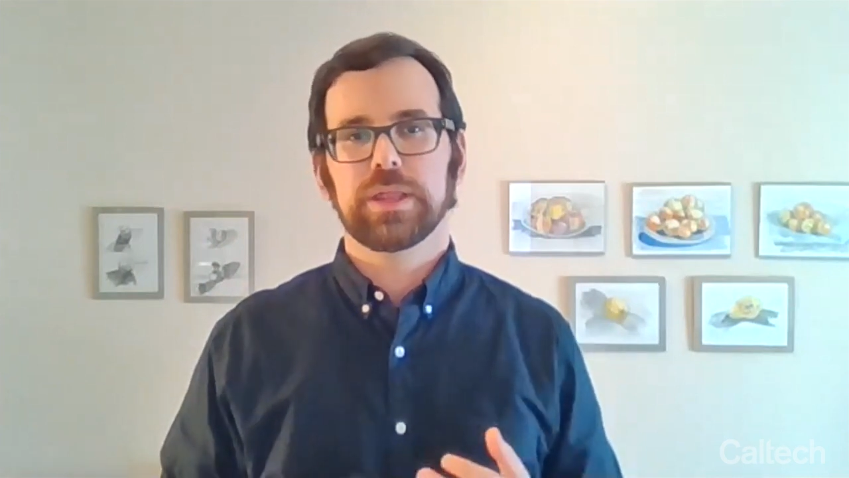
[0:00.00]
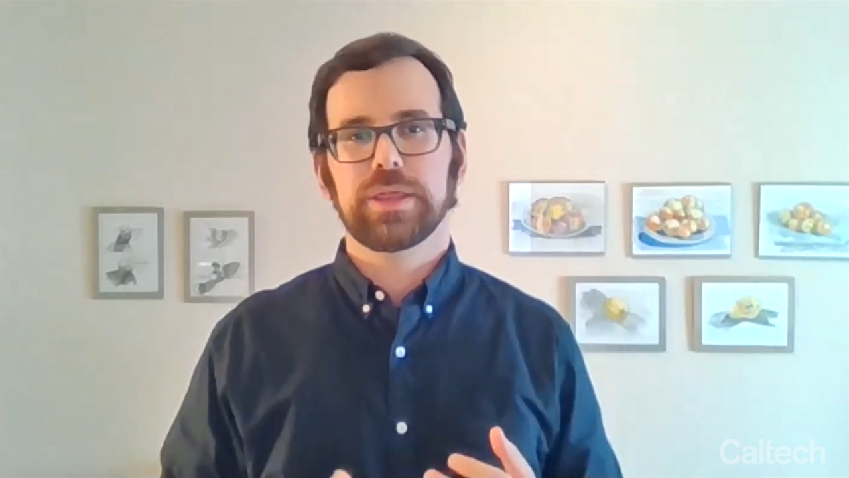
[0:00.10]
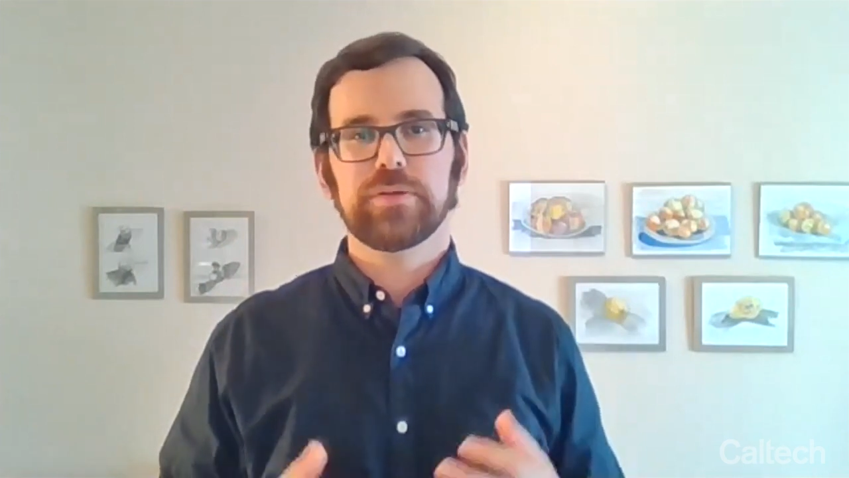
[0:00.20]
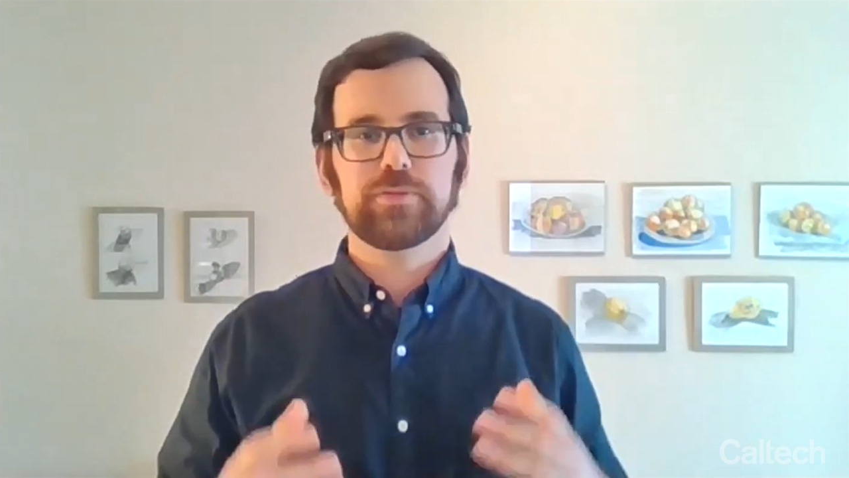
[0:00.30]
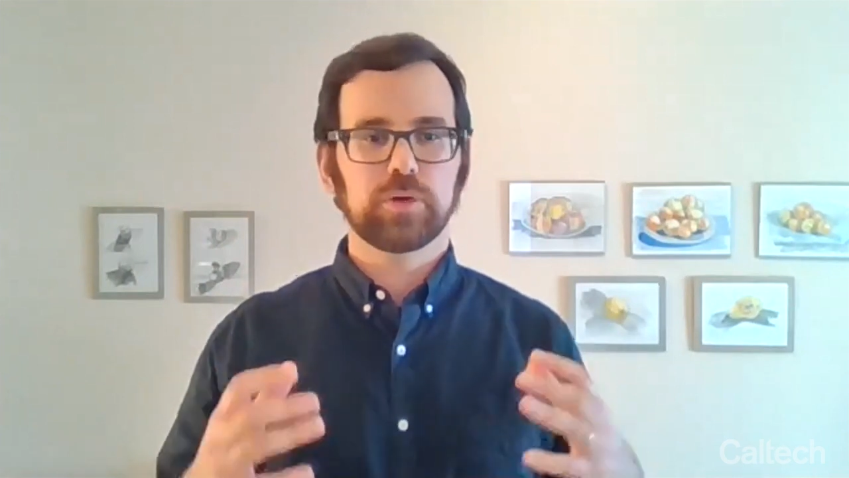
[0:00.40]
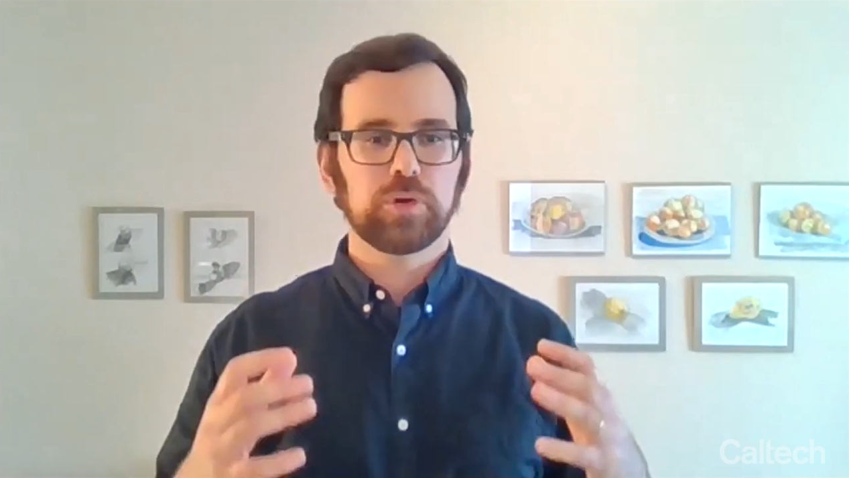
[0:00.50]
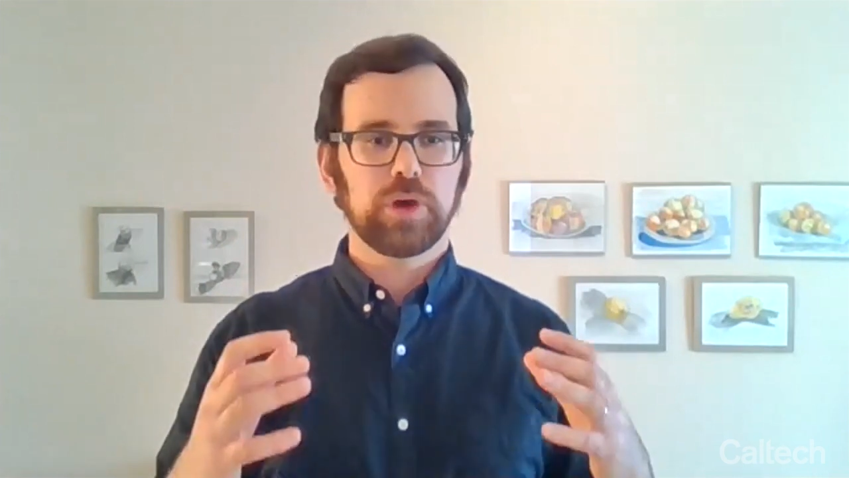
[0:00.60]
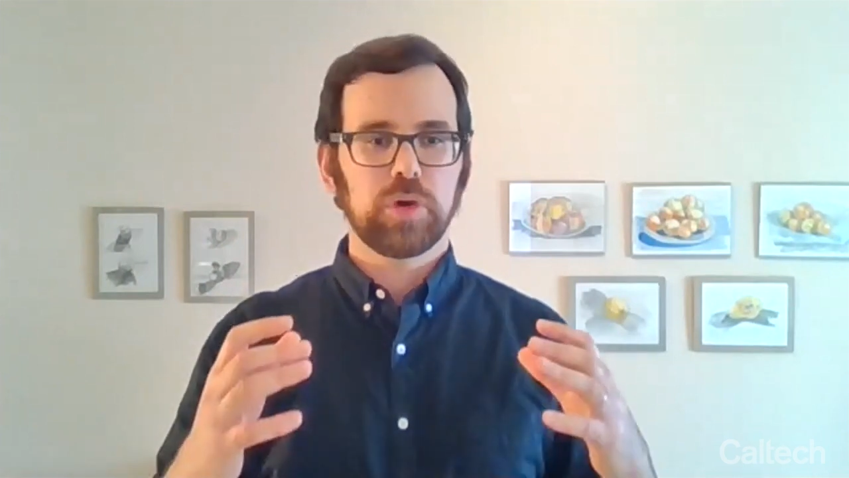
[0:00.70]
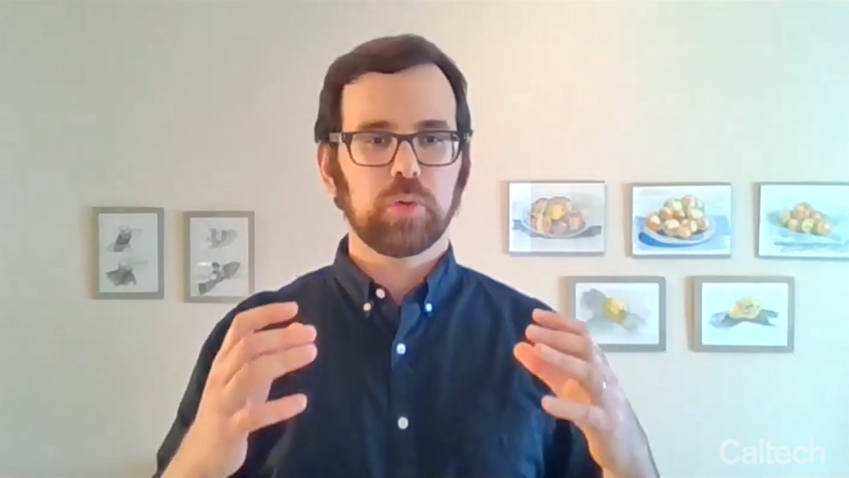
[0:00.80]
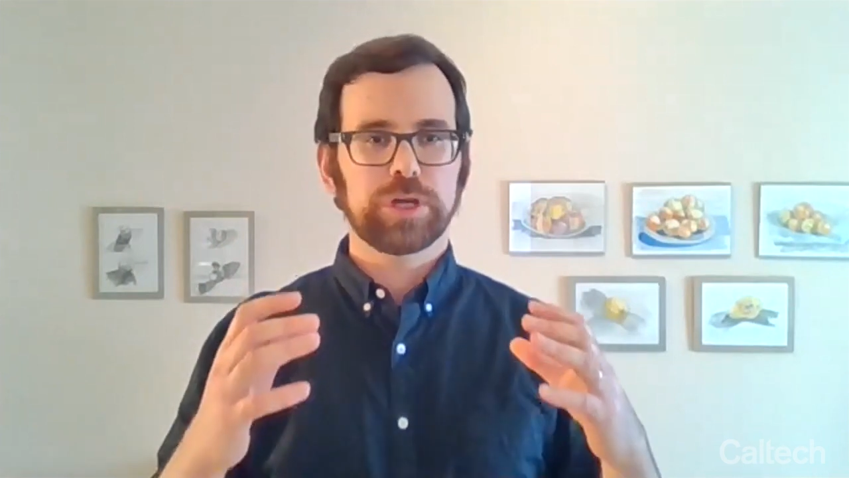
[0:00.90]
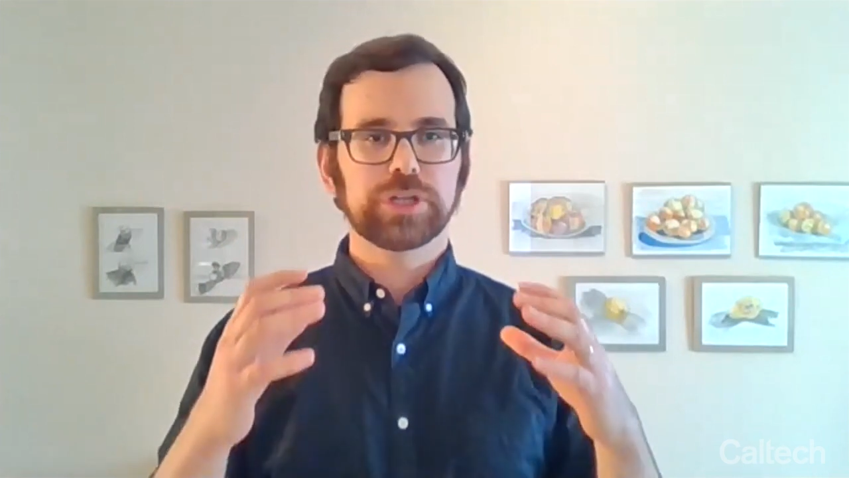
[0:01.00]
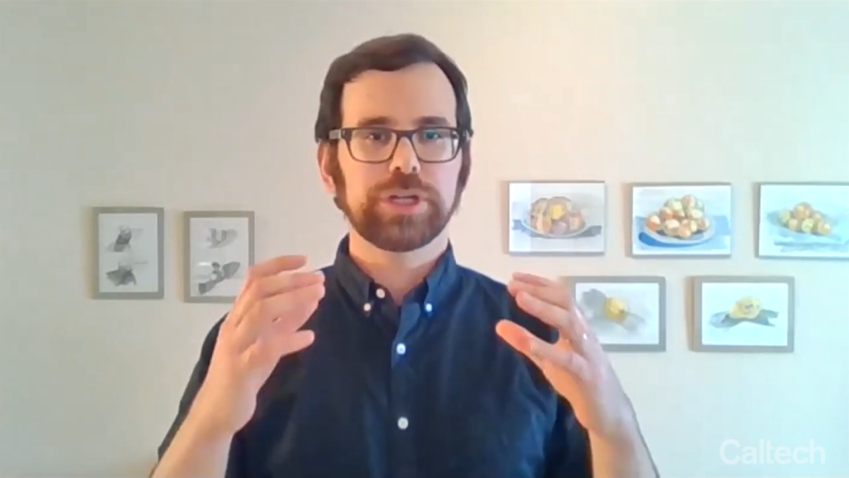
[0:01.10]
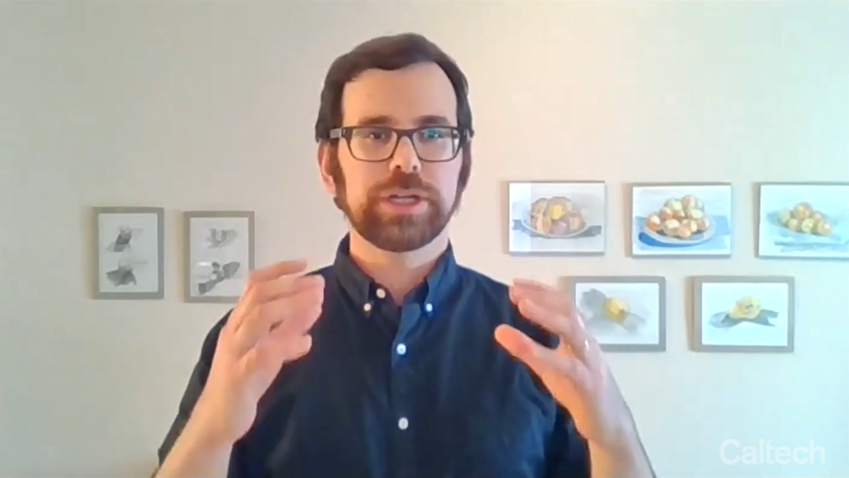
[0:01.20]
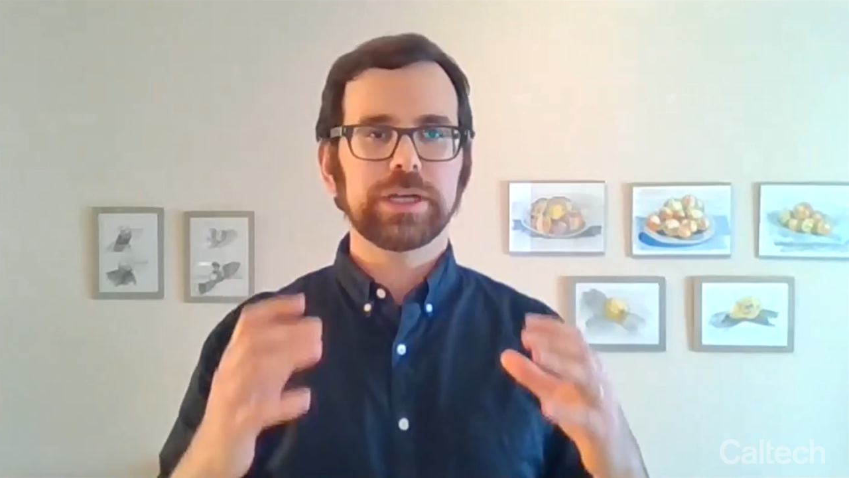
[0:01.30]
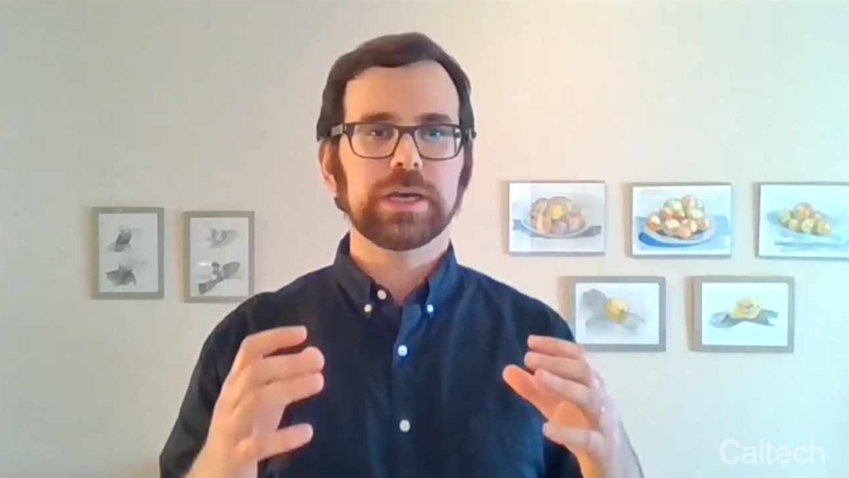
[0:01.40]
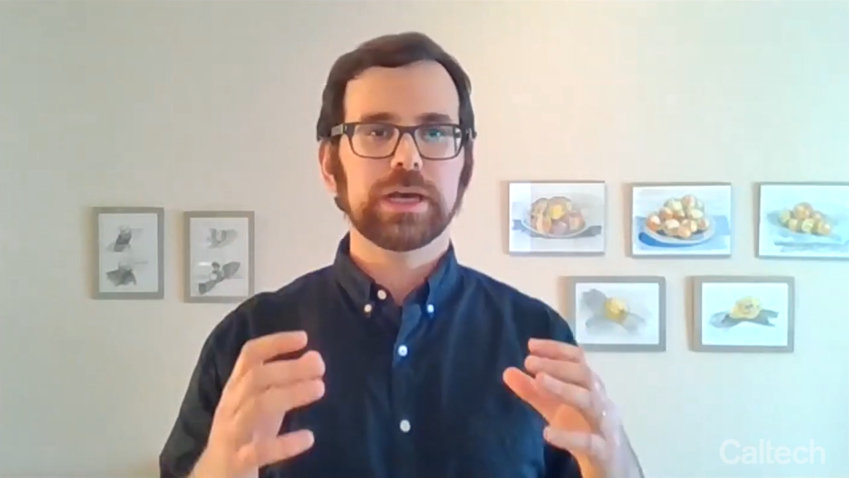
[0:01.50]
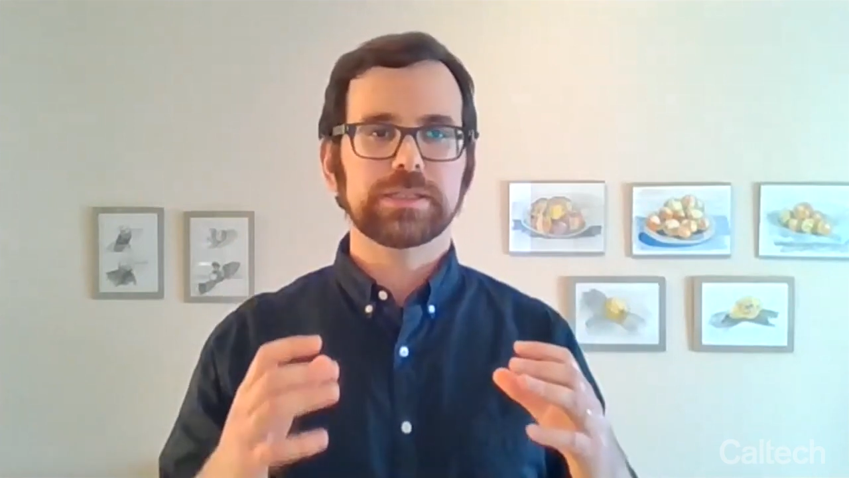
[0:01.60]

Therefore, we're engineering our